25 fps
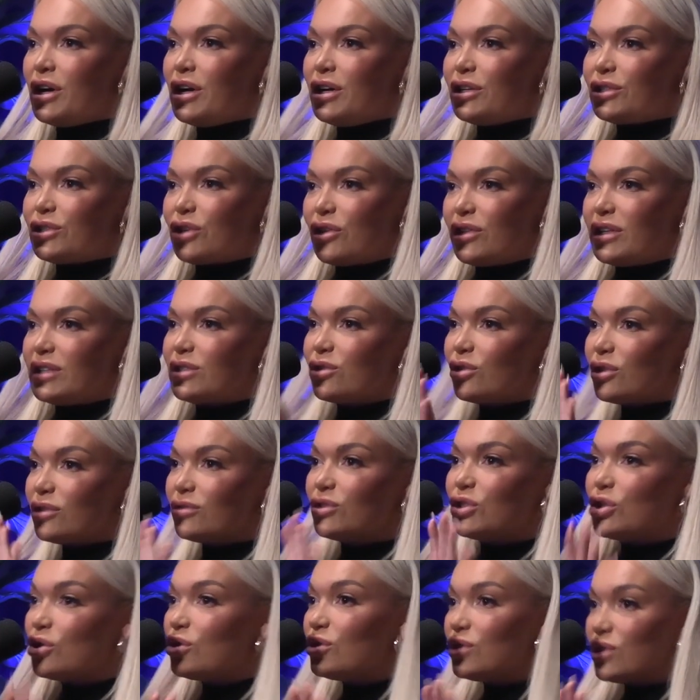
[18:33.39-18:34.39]
So there's sort of
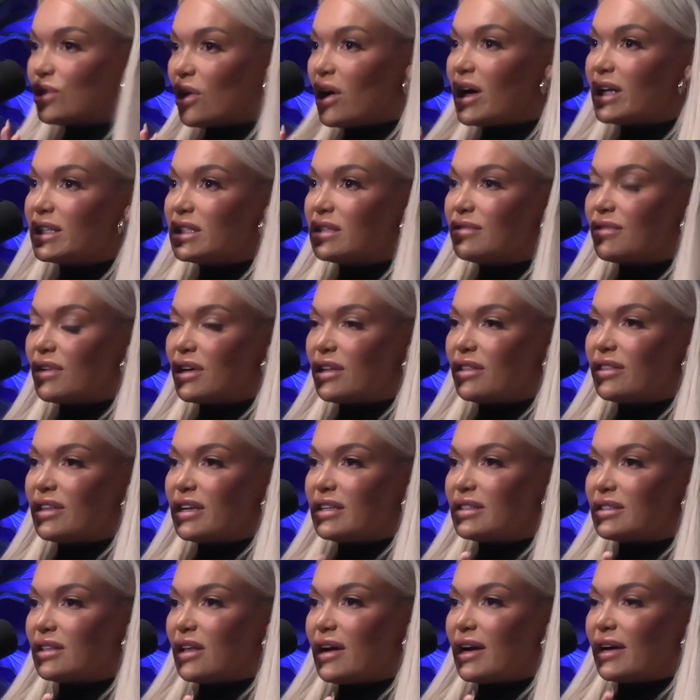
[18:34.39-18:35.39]
two sides of it.
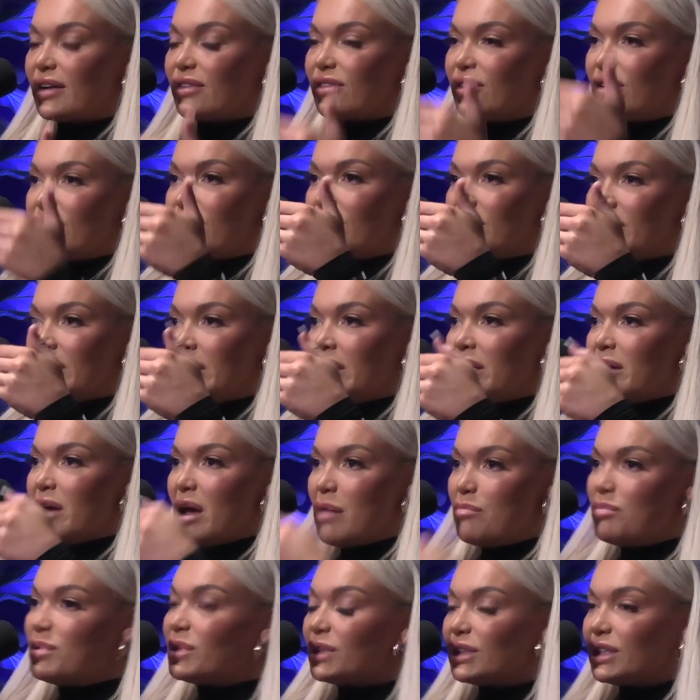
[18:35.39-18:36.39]
There's like the
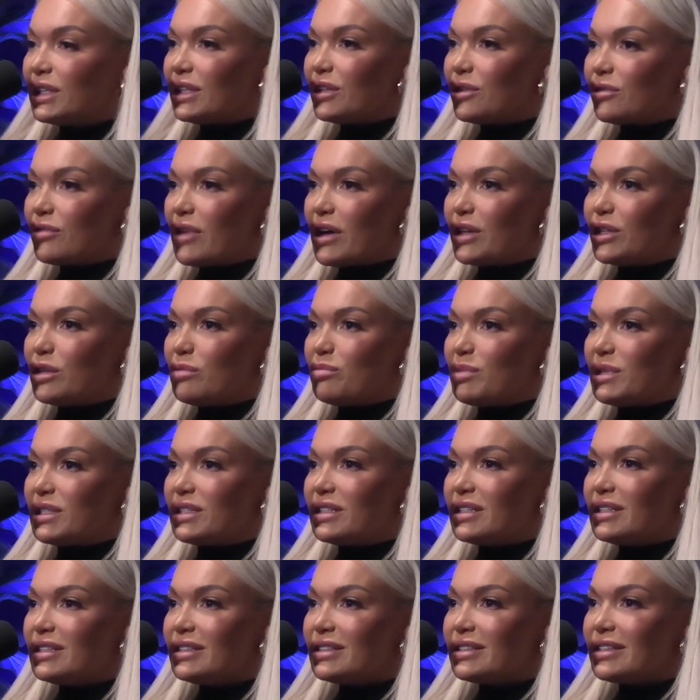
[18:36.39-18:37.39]
ability to run your
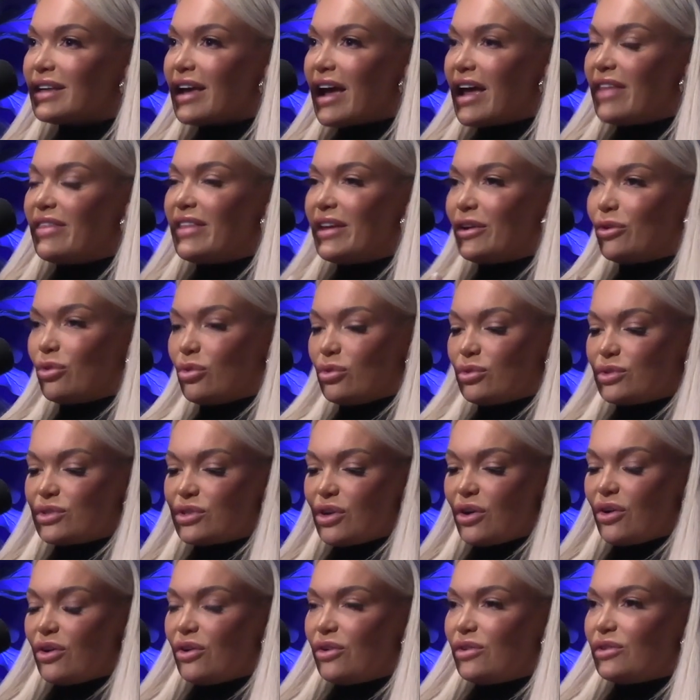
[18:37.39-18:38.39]
business and then
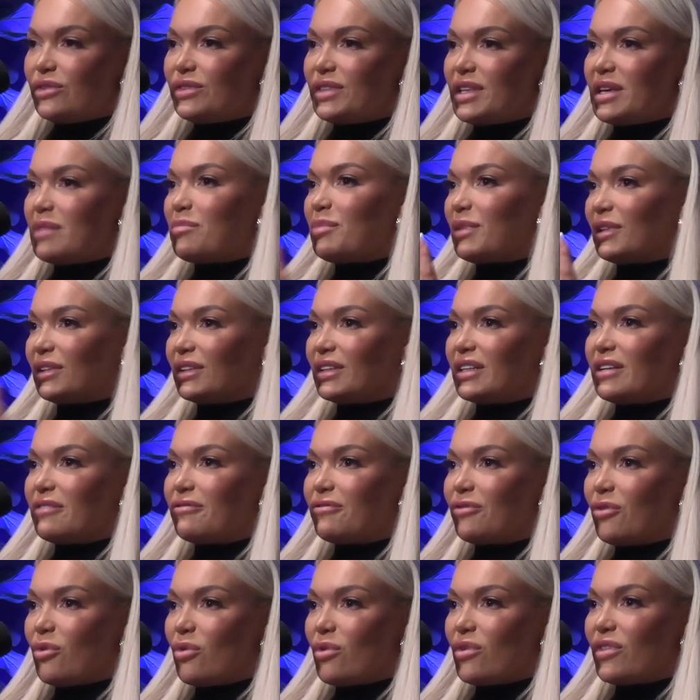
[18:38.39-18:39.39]
also the ability
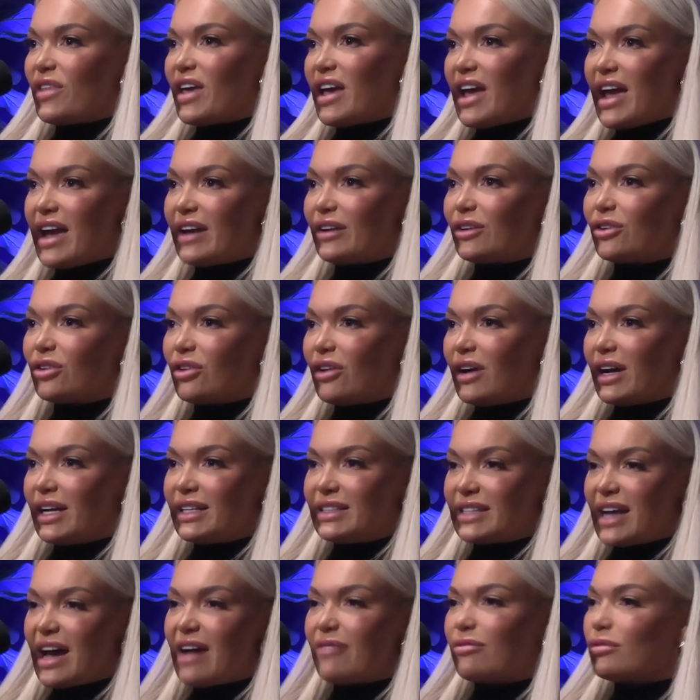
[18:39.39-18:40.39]
for their end client
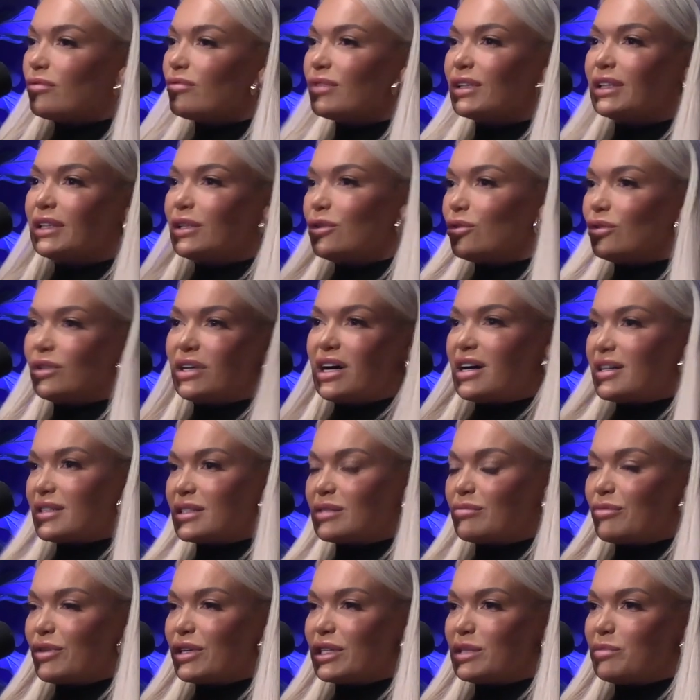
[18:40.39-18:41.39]
to have a really good
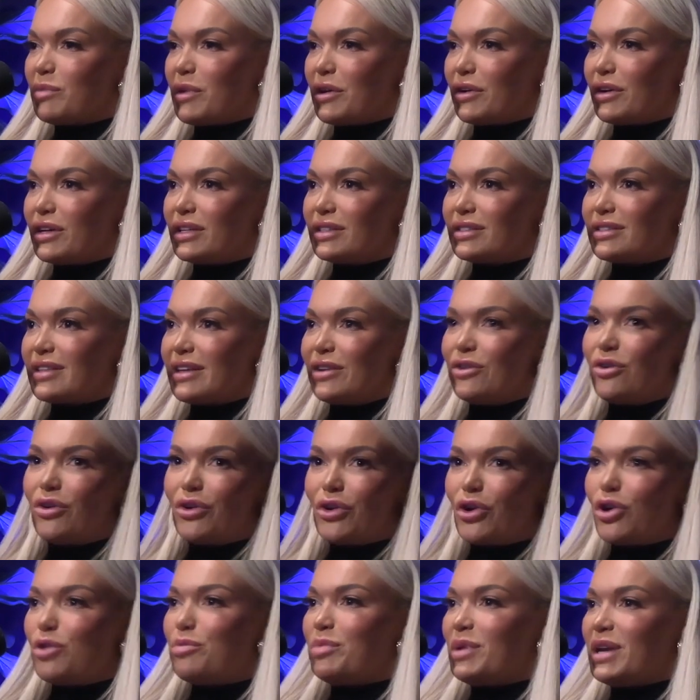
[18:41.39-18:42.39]
customer experience. They're not
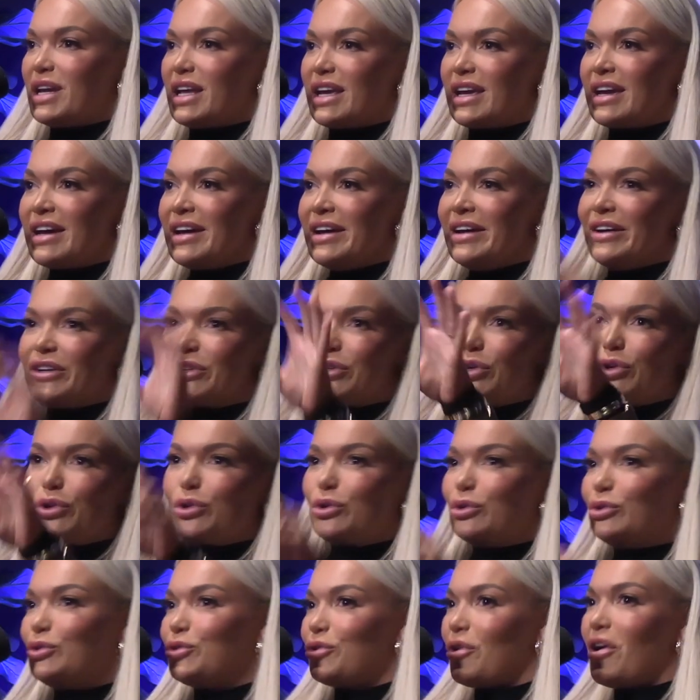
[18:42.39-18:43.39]
opening
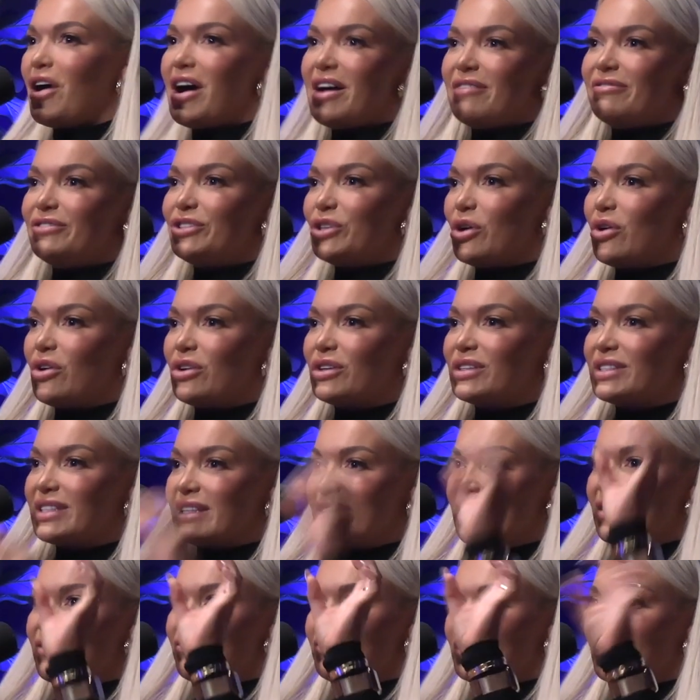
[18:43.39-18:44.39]
Google Drive docs
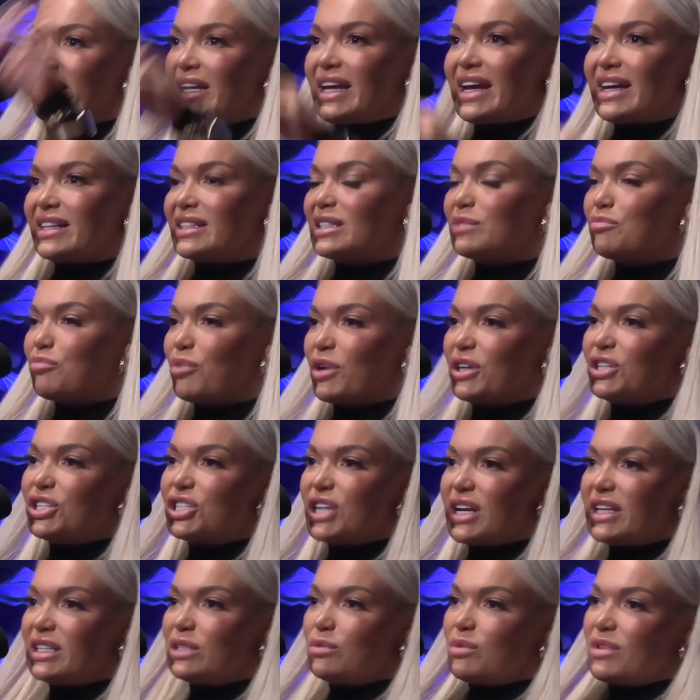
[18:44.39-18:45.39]
and filling out
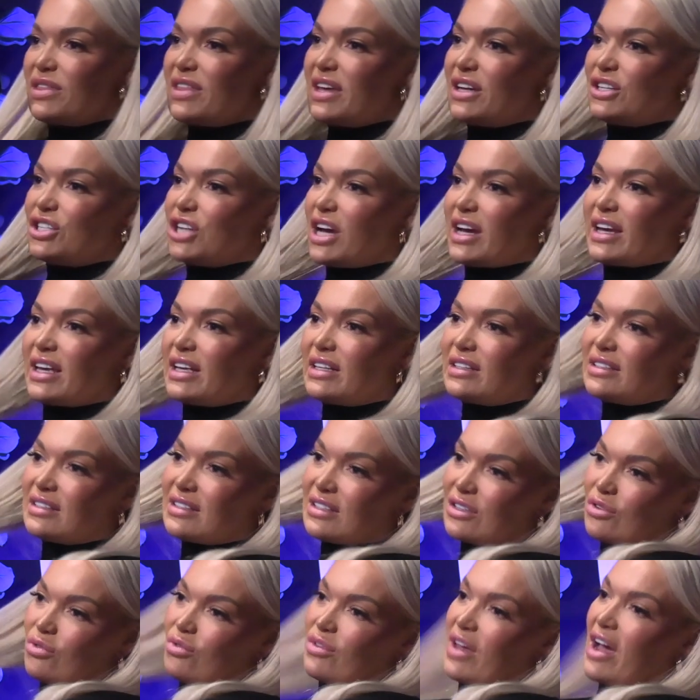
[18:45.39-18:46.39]
spreadsheets with their check-ins
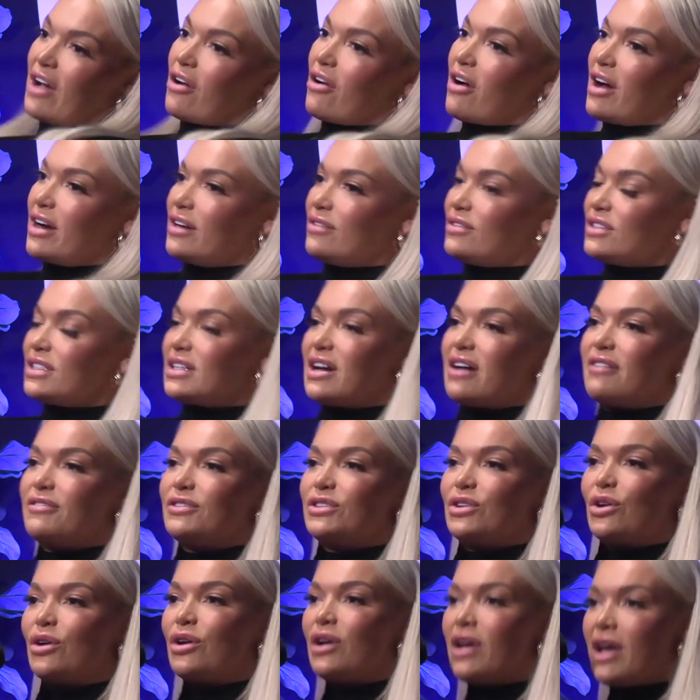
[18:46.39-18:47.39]
and all that kind of stuff.
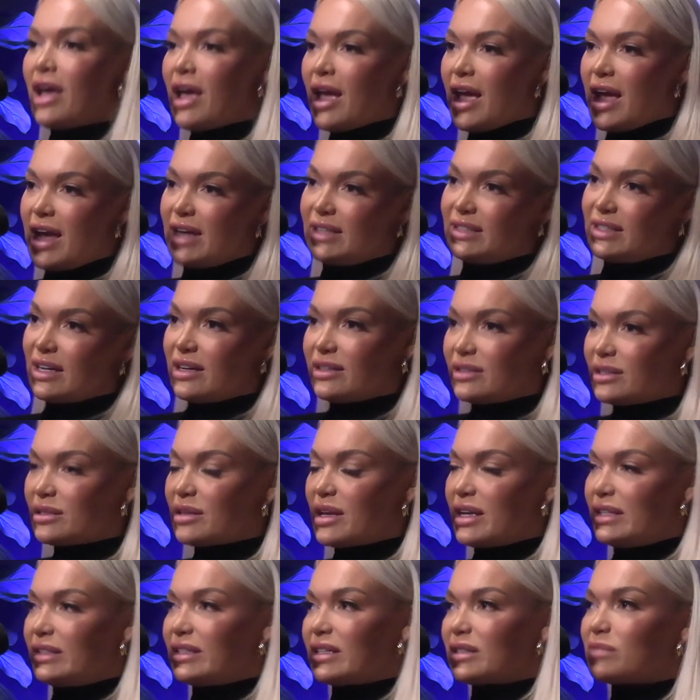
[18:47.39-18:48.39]
So it does
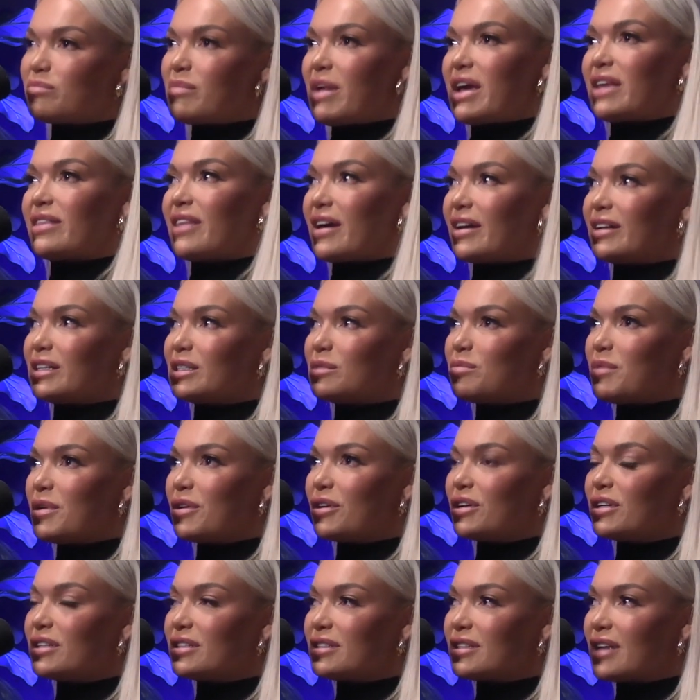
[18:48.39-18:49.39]
make that
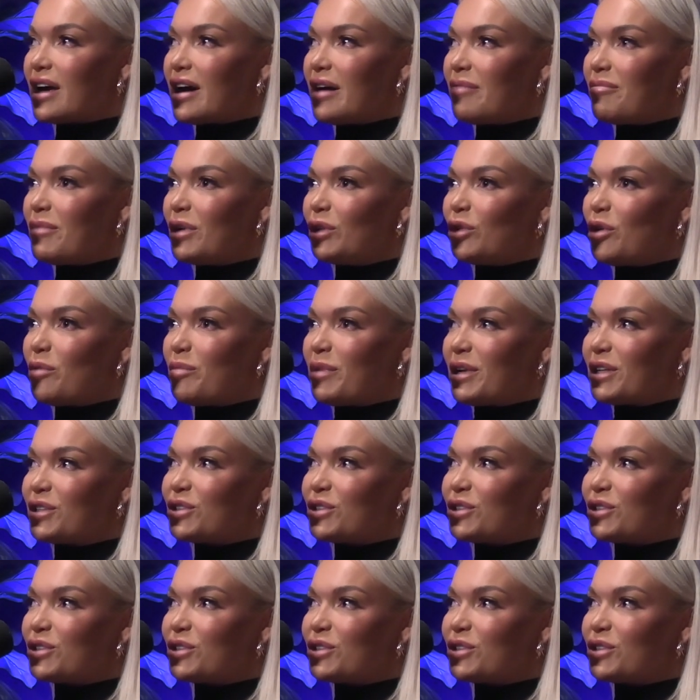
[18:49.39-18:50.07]
experience a lot better.